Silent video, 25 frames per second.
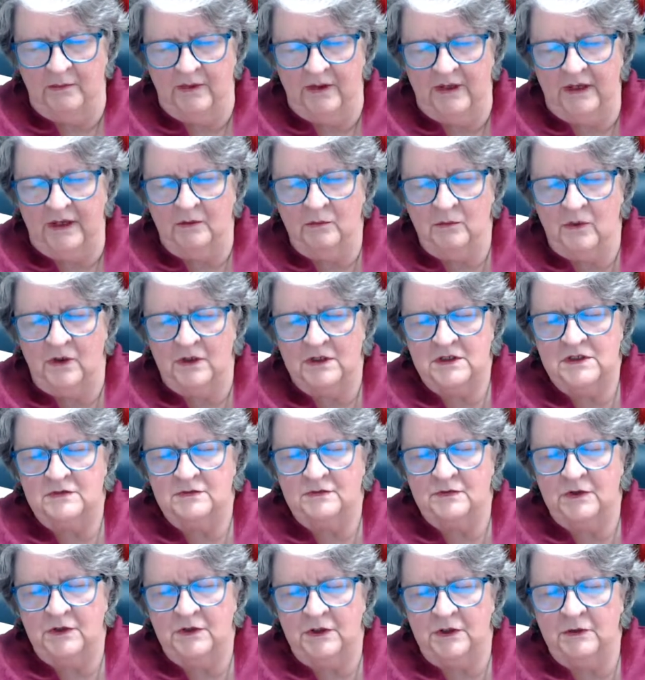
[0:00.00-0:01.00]
But he wants
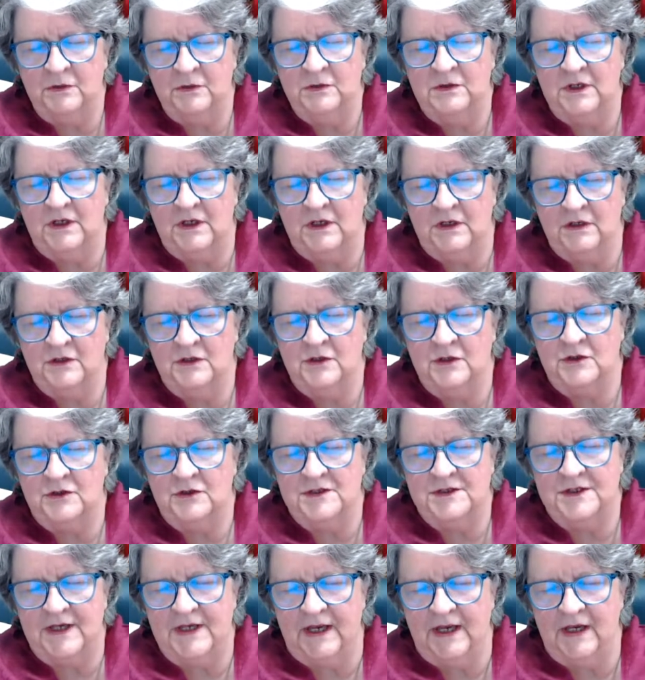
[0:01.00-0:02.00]
for you to
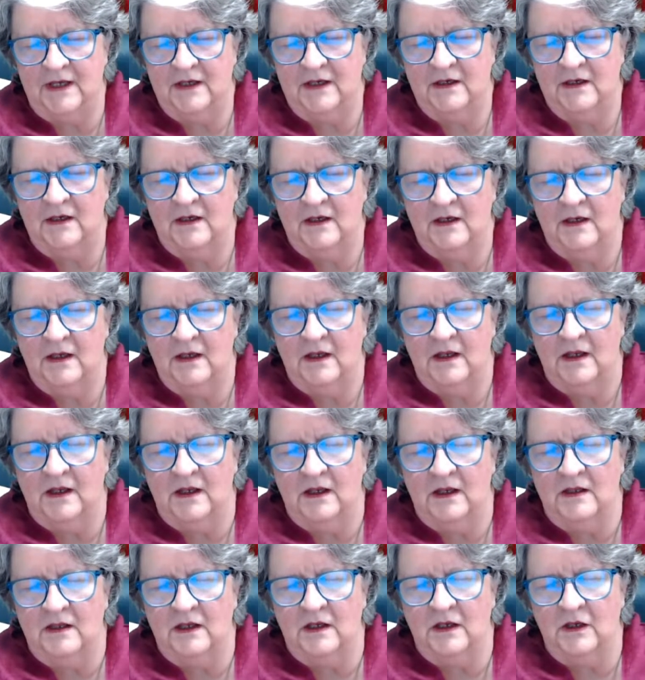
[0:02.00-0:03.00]
understand
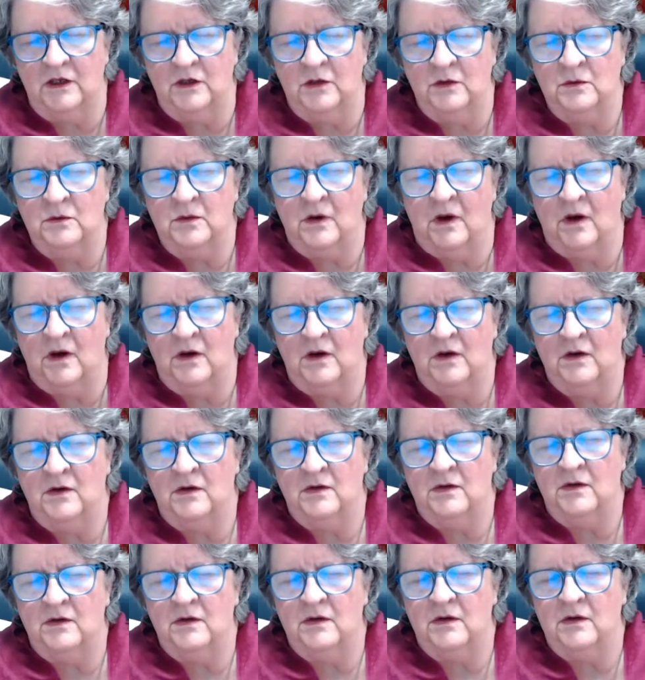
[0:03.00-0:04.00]
that you
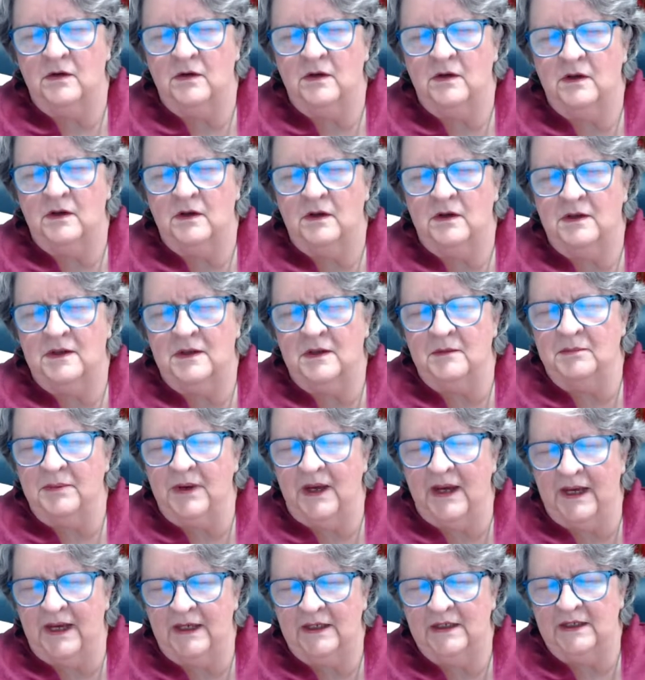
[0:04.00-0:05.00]
are the
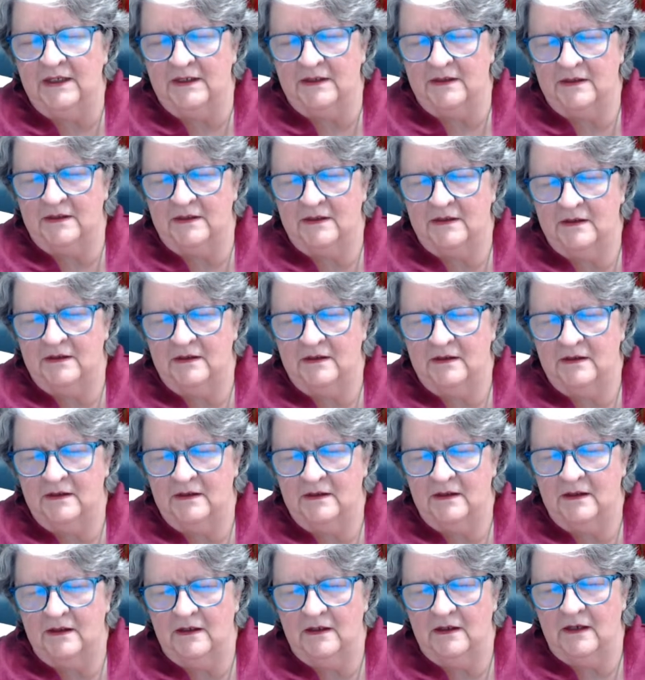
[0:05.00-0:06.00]
pilot
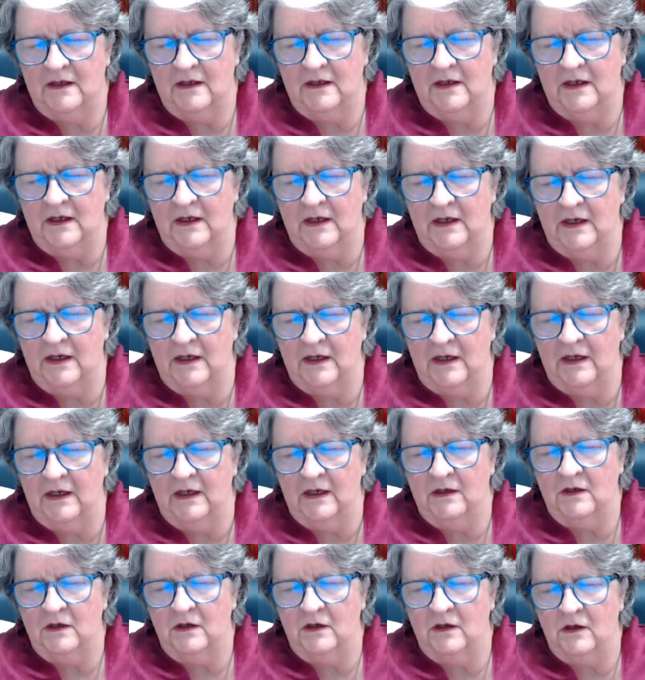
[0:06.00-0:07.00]

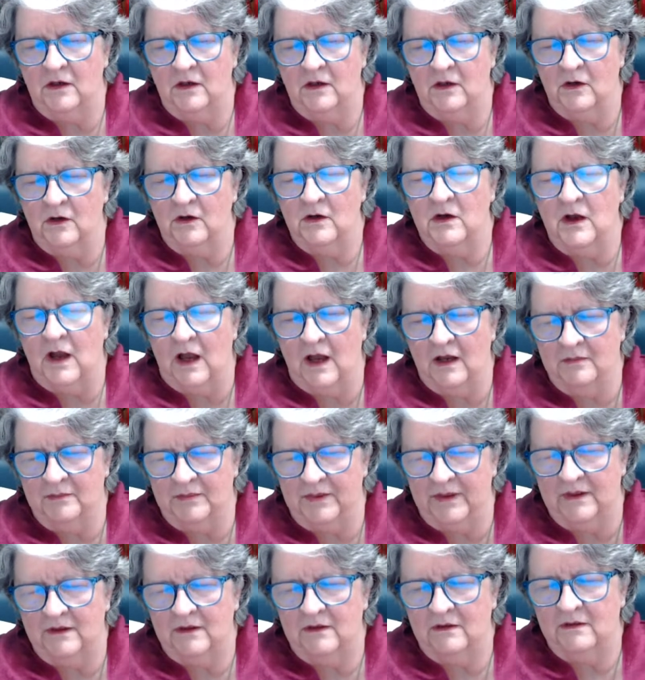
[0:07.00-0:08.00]
in your
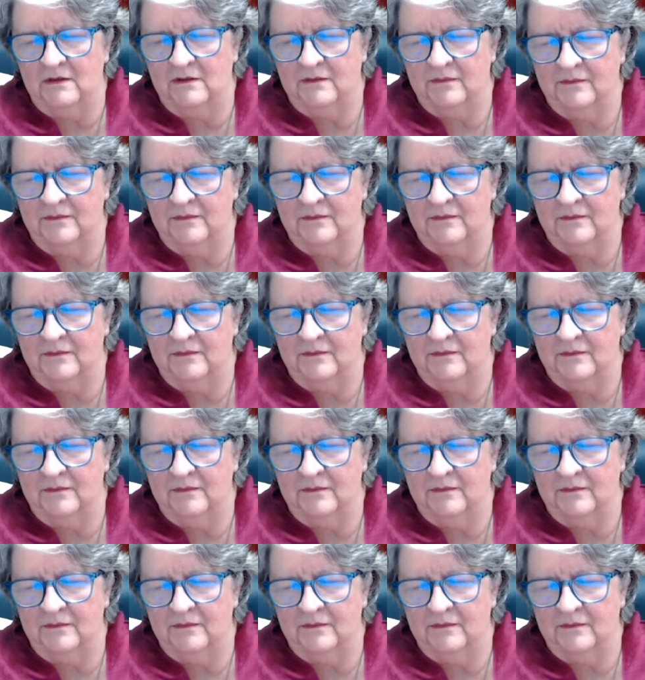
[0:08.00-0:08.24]
cockpit.